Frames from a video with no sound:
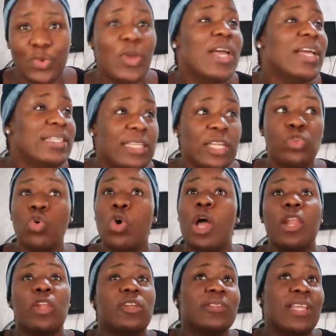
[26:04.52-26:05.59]
too, they do
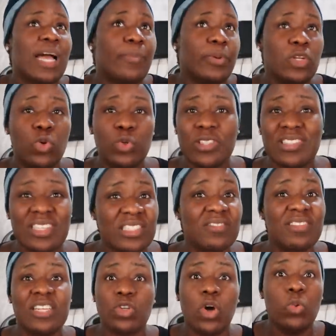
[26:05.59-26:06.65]
a lot of diabolical things. I see
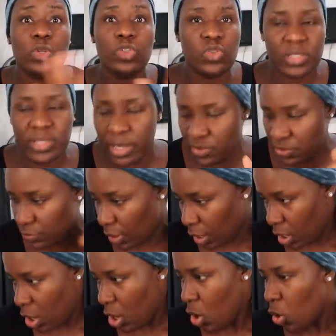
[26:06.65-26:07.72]
that's all we do in Nigeria.